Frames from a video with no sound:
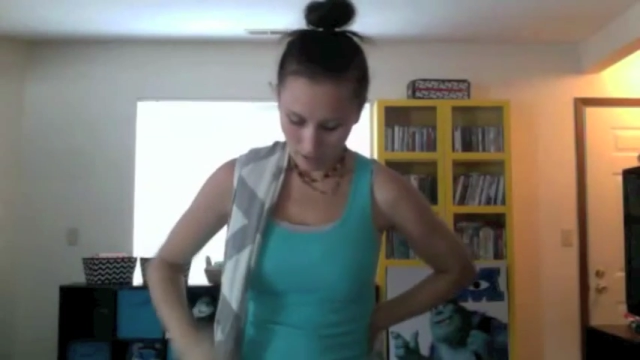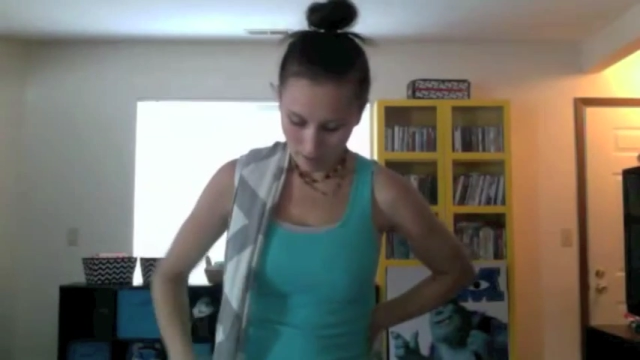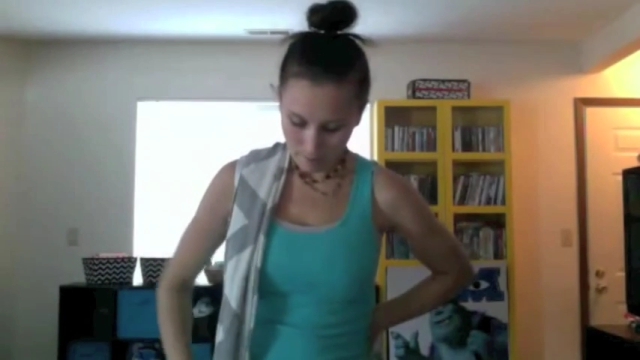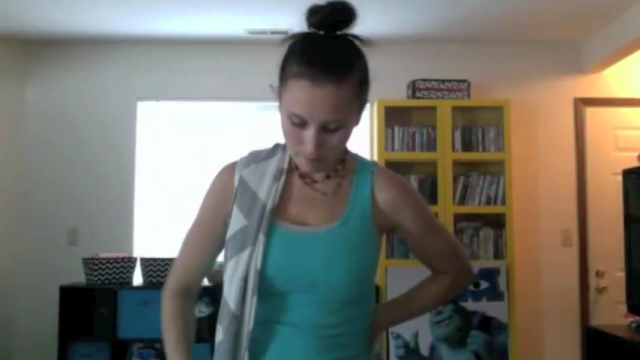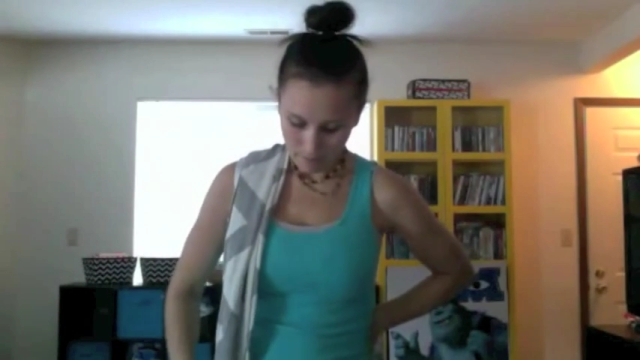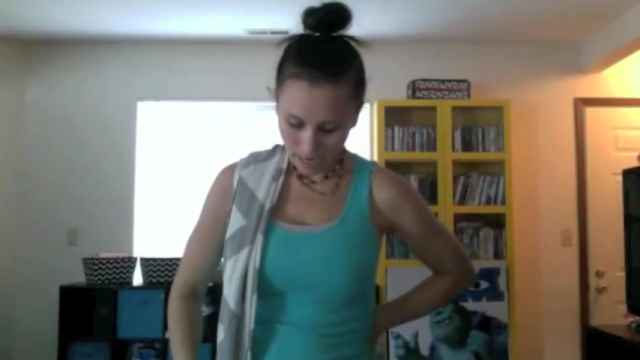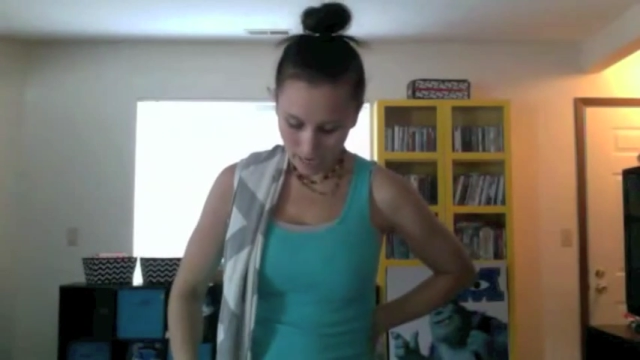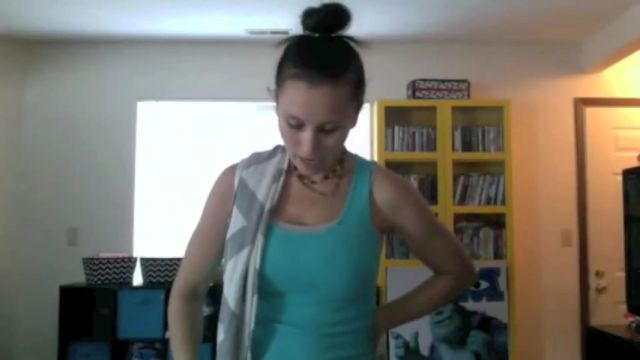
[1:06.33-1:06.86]

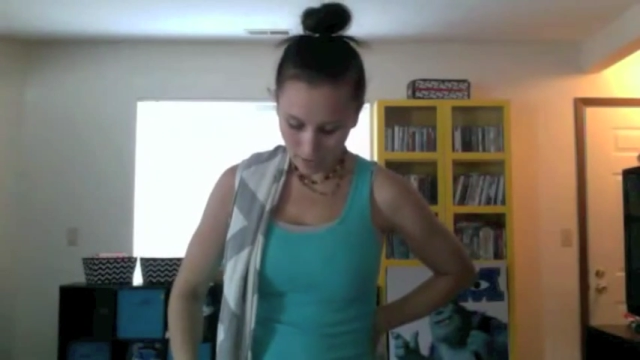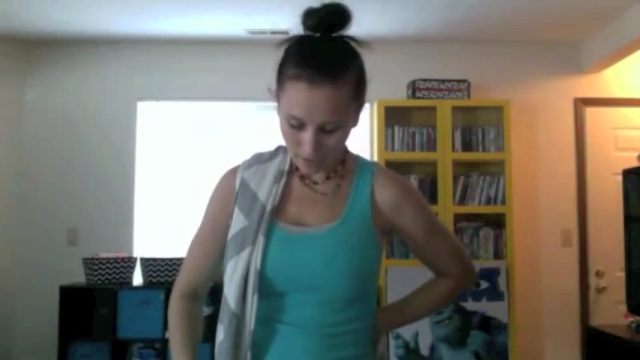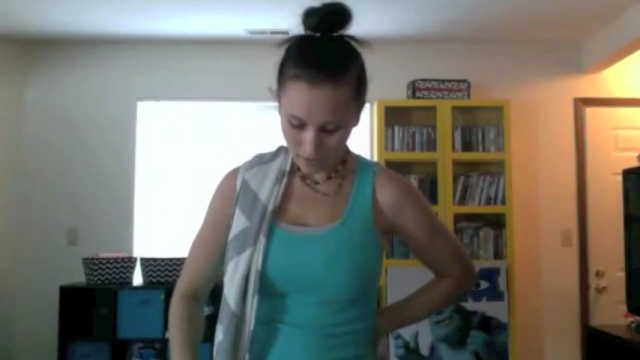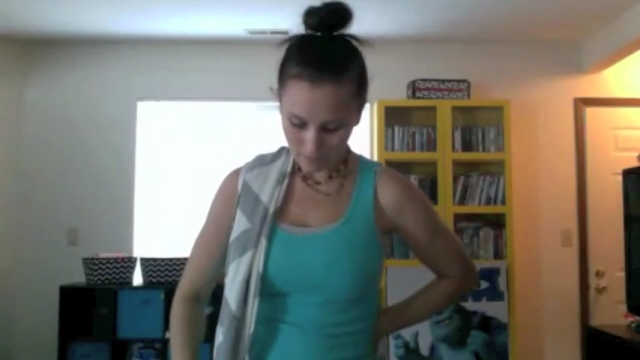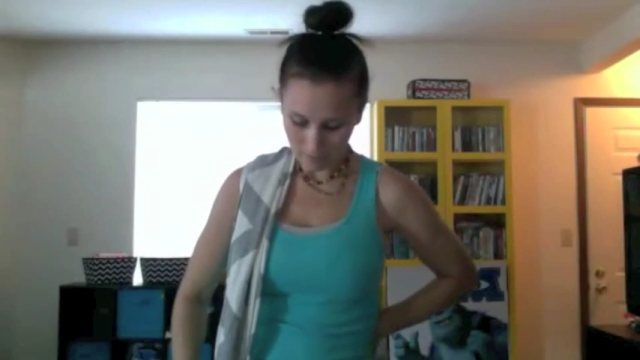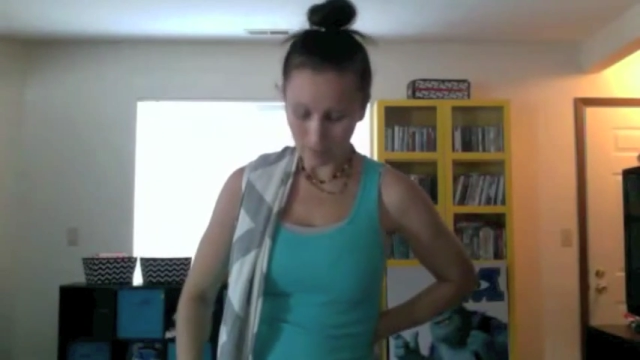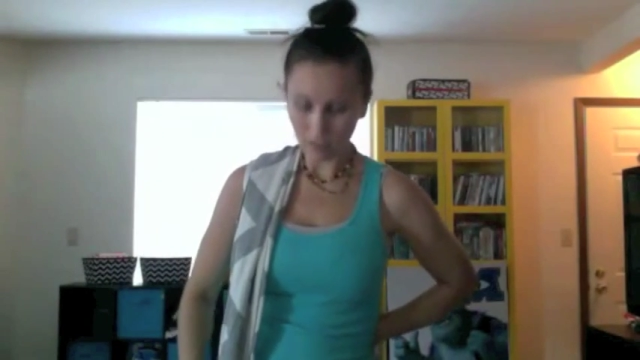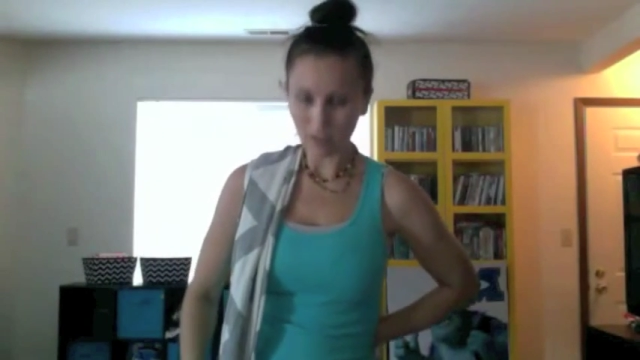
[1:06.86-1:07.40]
about the
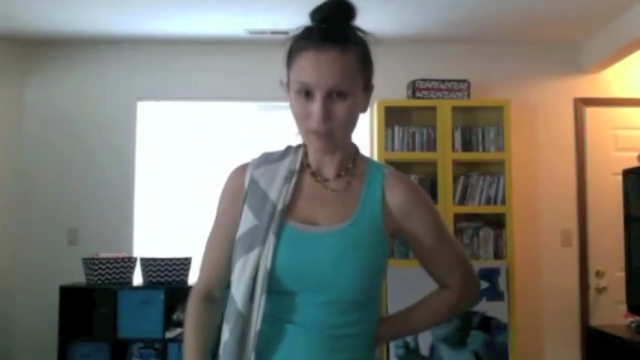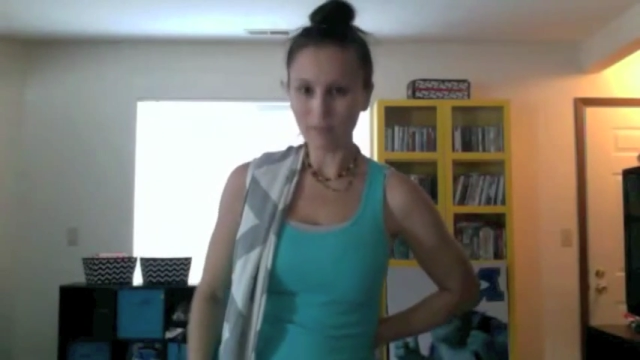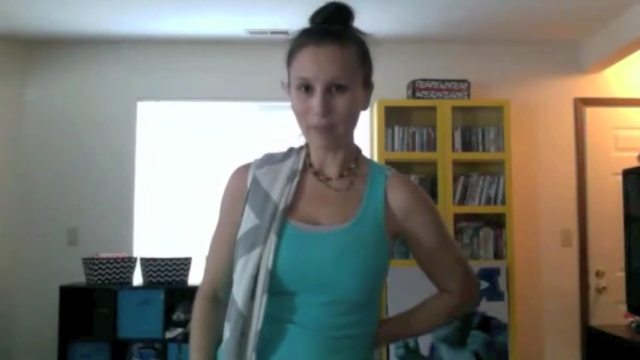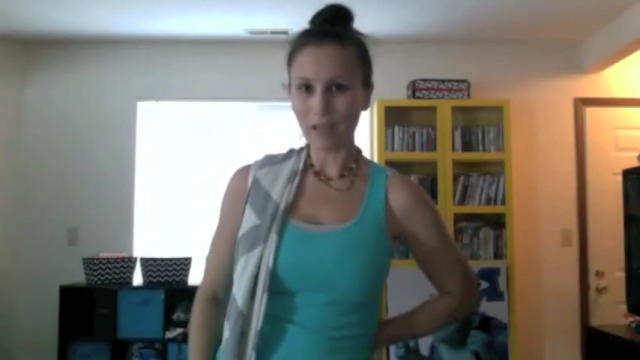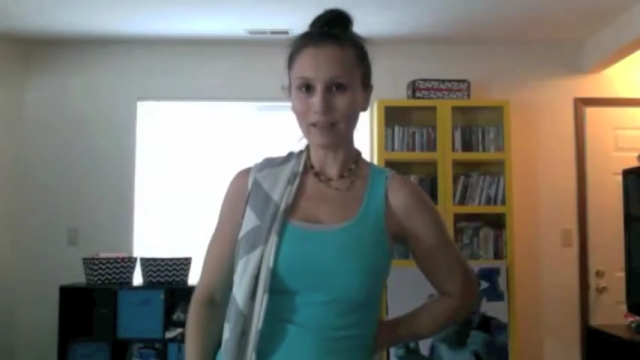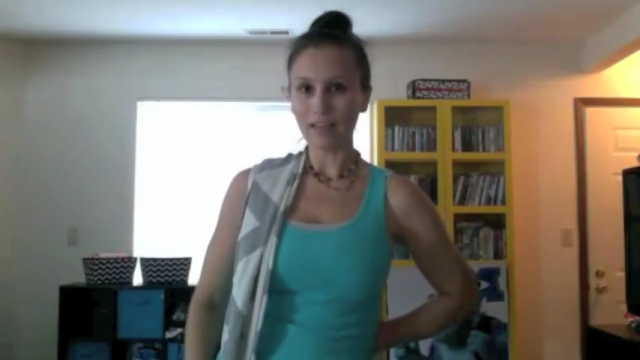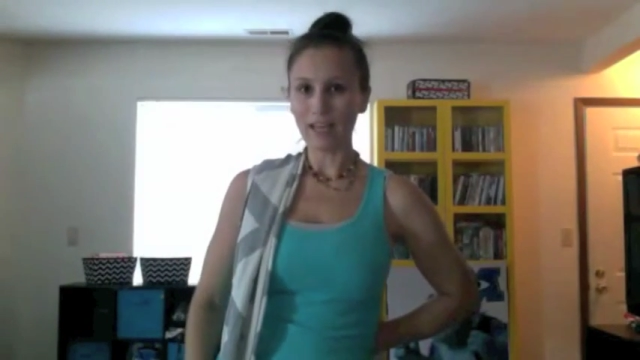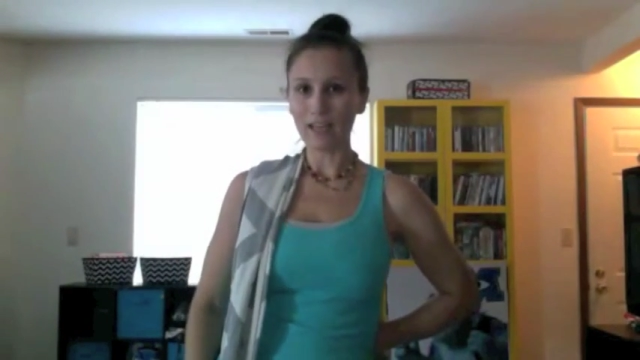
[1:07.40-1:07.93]
middle of
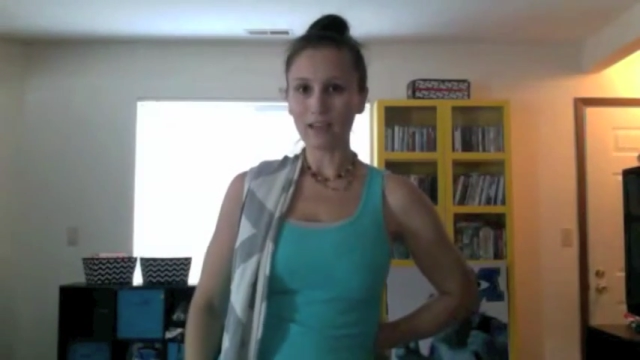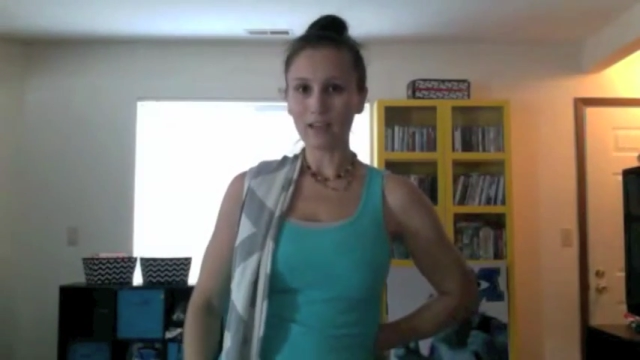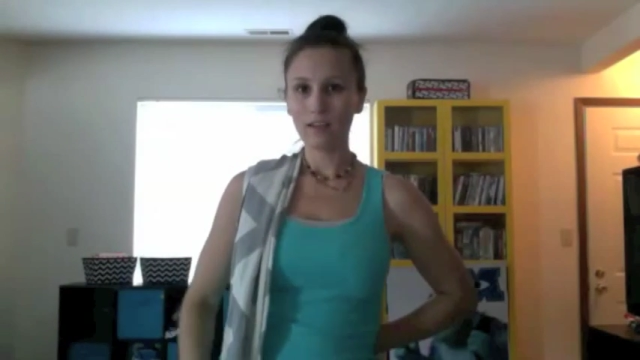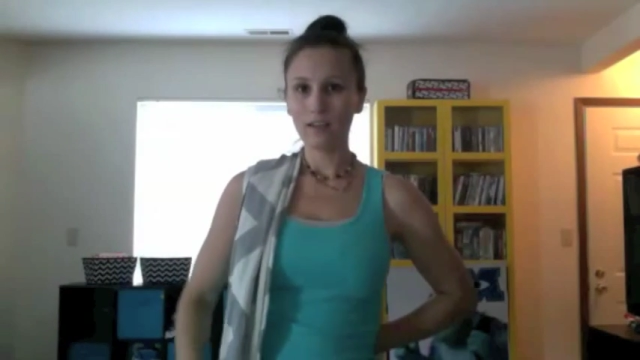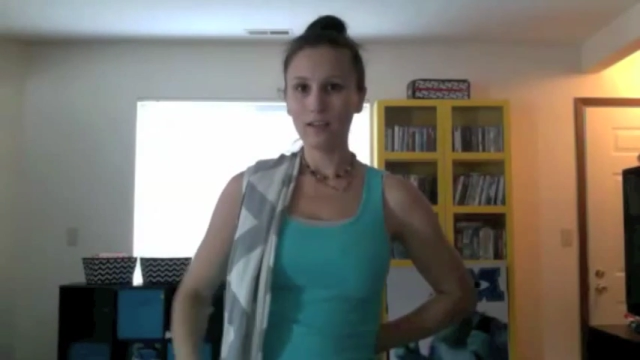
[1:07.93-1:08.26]
my leg,